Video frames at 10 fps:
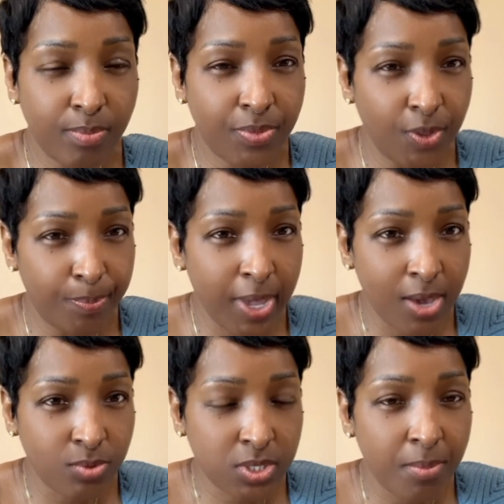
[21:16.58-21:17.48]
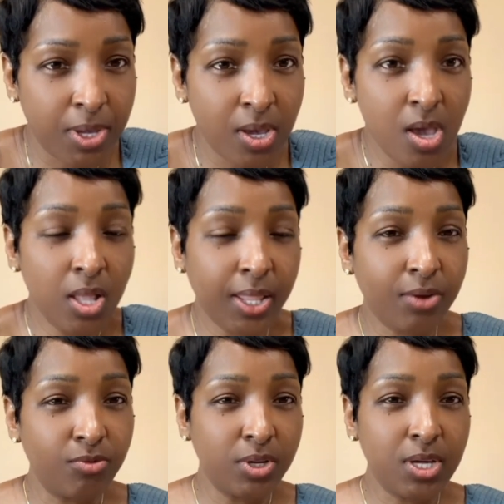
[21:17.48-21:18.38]
the pain was coming, like
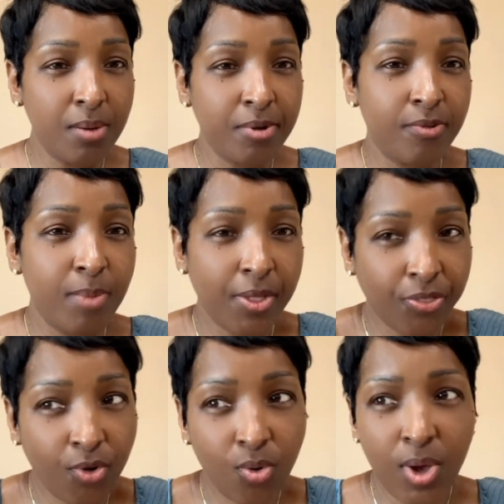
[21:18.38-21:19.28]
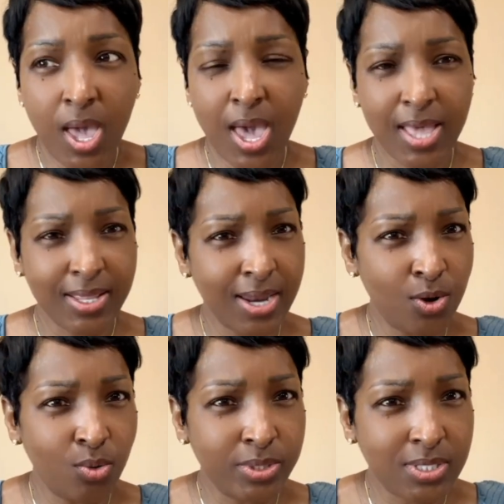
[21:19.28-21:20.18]
really coming from my throat, and then I
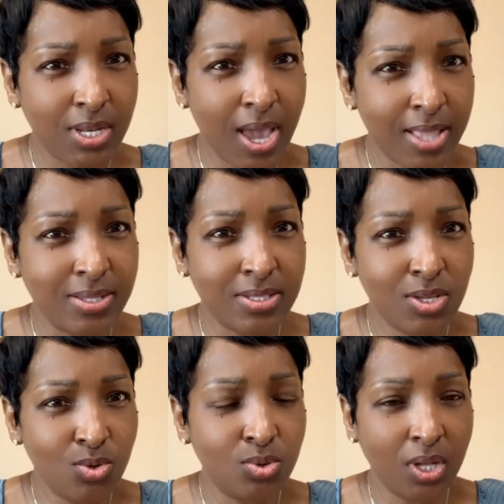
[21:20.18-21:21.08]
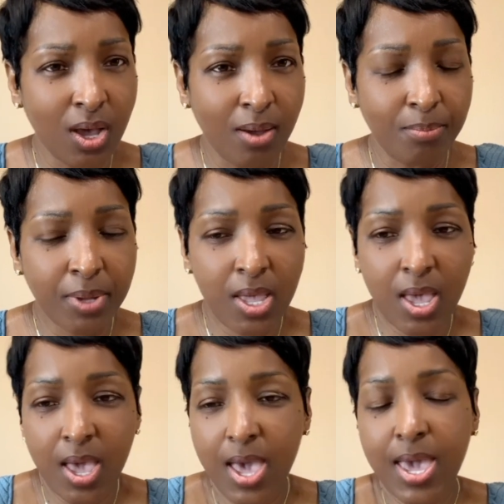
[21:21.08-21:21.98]
noticed that I had this huge lump.
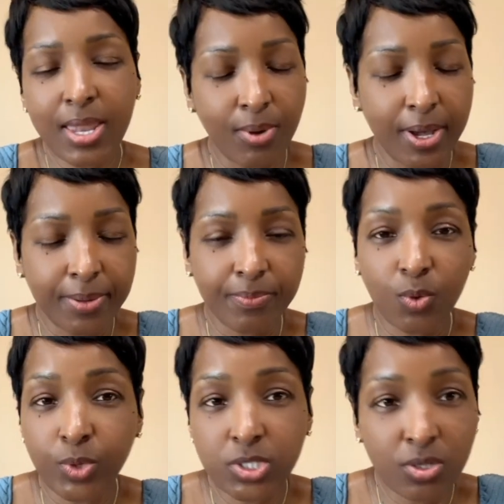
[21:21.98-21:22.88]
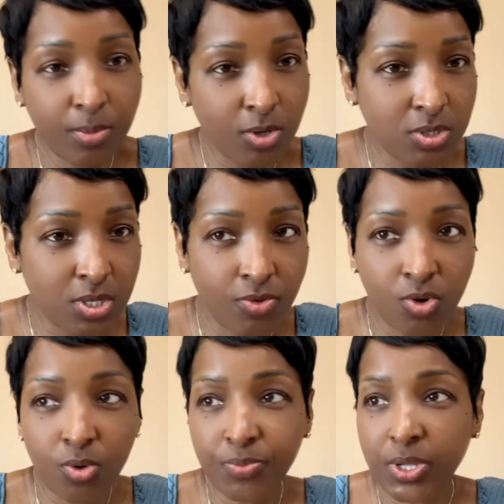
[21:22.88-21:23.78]
Anyway, I went to the emergency
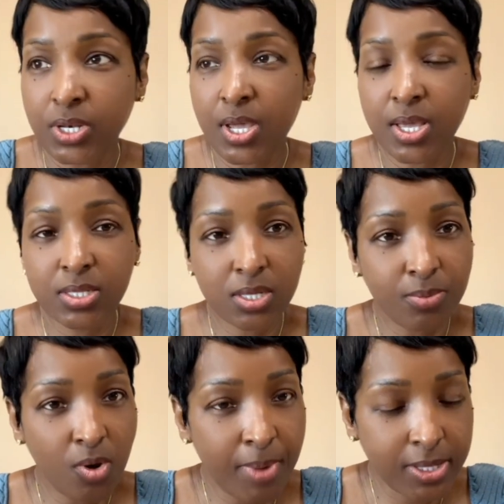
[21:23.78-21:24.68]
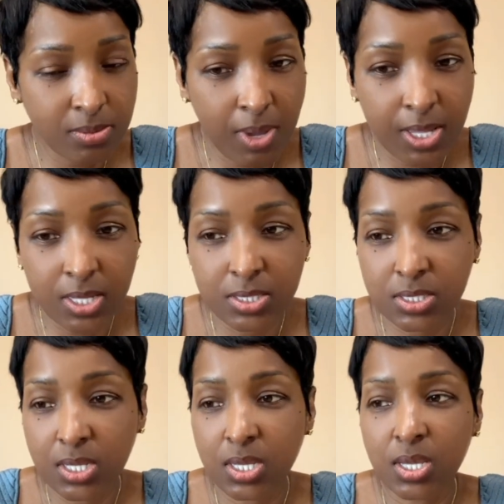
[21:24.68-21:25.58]
room, then ended up going back to my ENT,
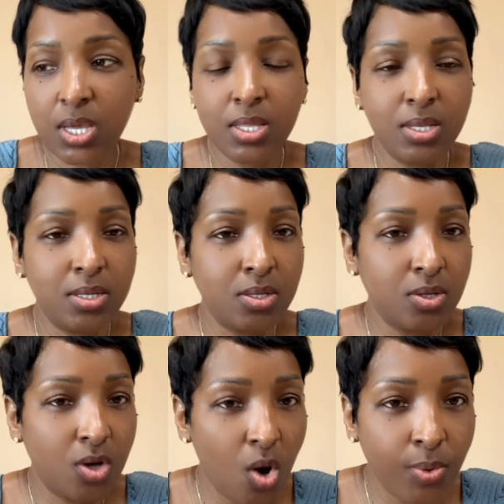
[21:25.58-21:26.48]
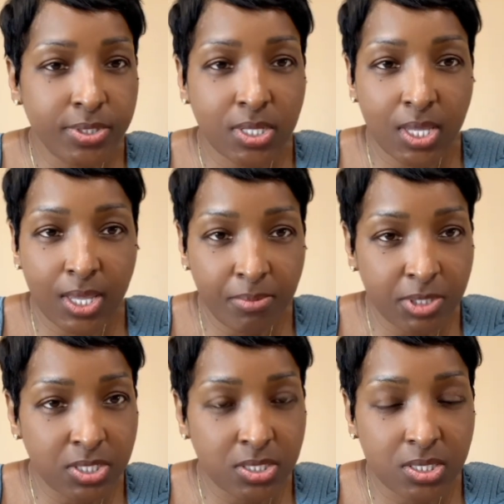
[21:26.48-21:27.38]
and then going to get
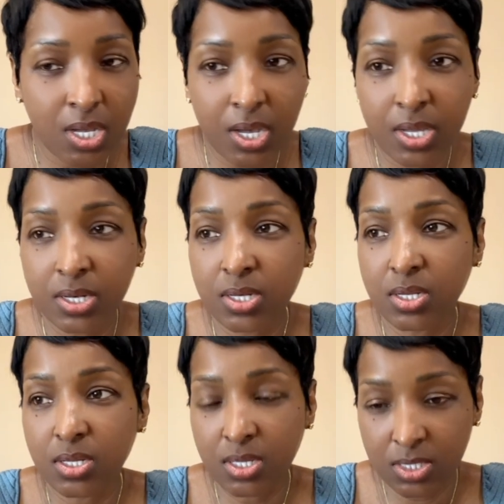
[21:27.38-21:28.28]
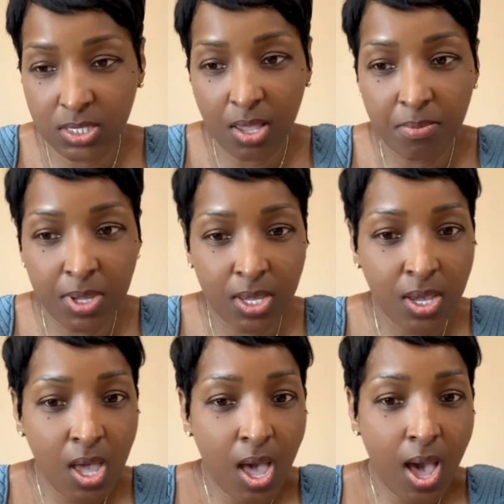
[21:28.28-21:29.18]
images done. He sent me,
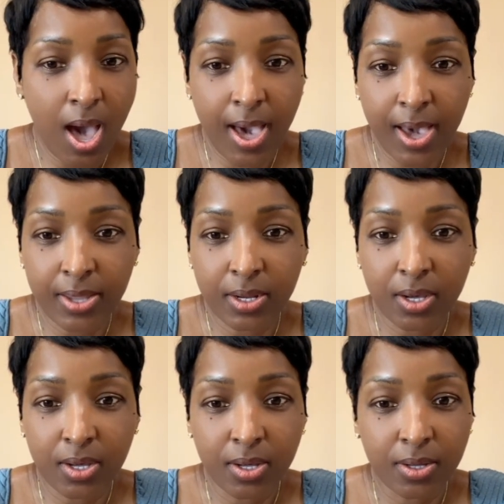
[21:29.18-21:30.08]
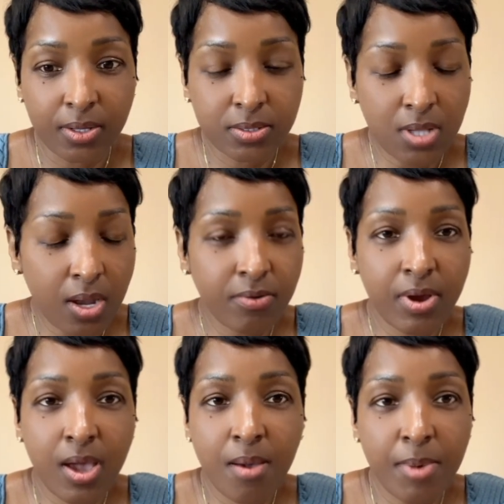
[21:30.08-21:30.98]
I had a
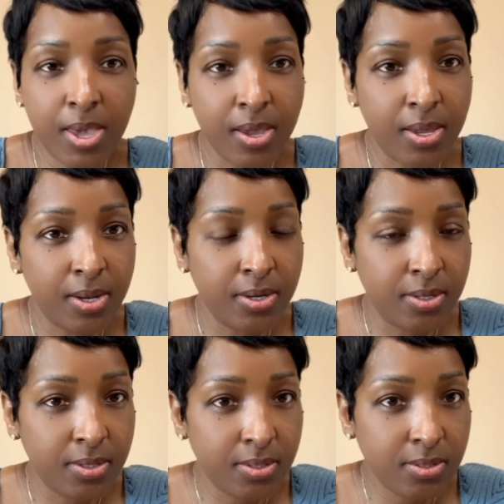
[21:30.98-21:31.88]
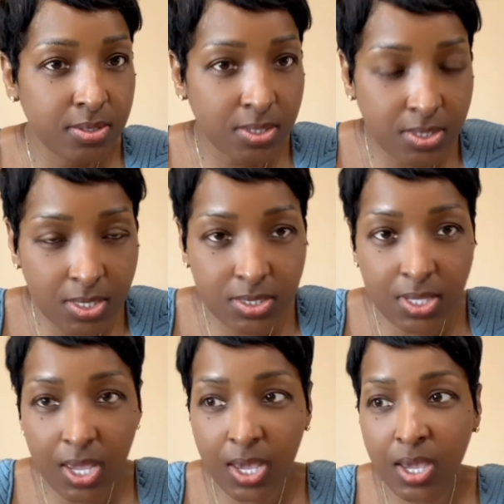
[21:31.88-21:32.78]
sonogram and CT
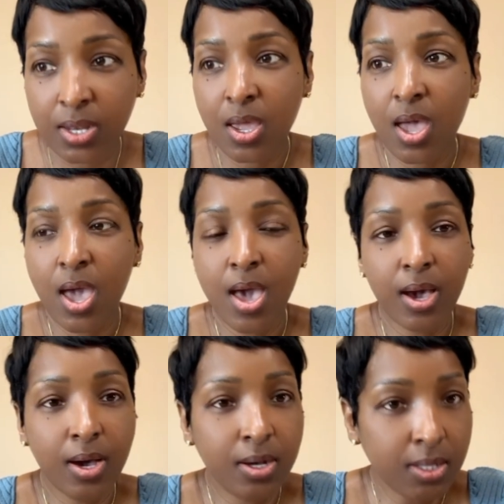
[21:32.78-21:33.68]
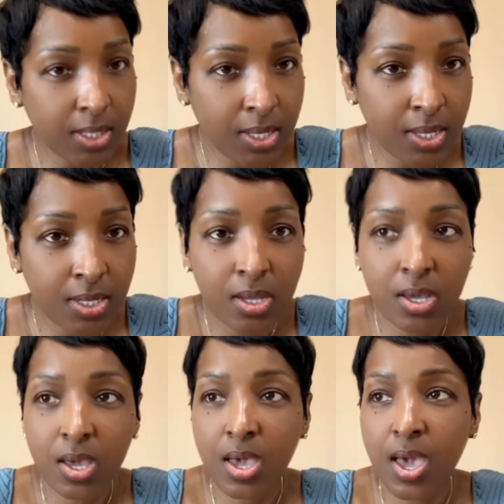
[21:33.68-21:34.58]
scan, clean,
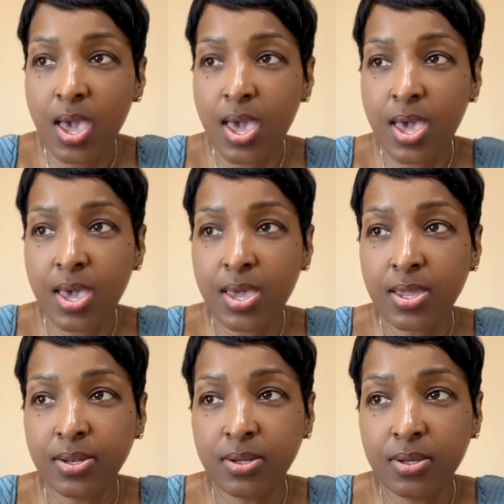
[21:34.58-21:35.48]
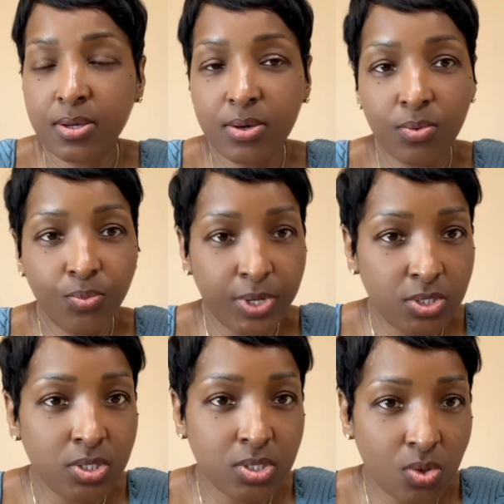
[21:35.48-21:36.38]
and we're
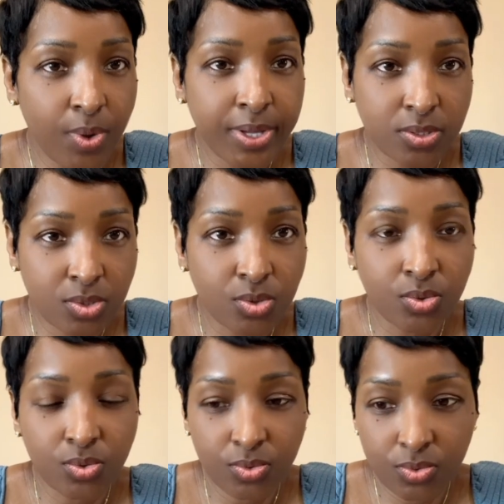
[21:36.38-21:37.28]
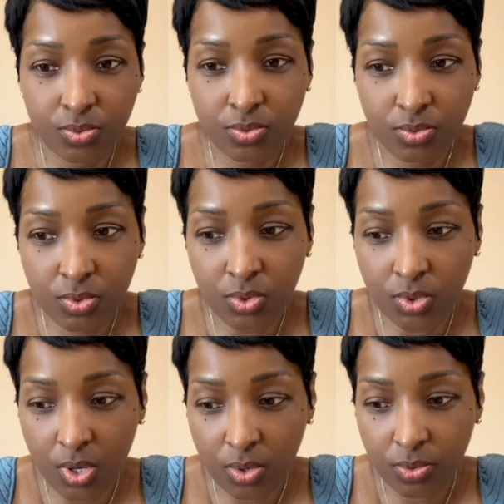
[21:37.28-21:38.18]
just going to, you
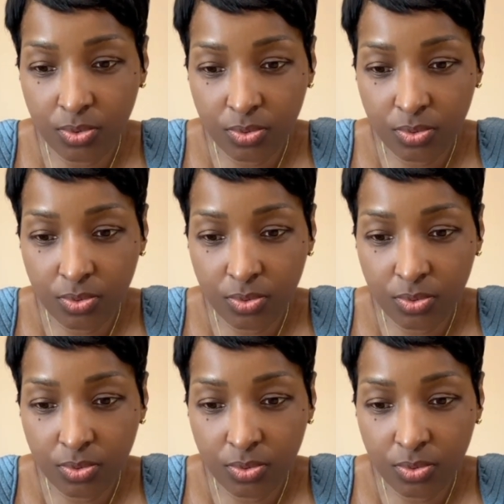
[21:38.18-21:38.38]
know,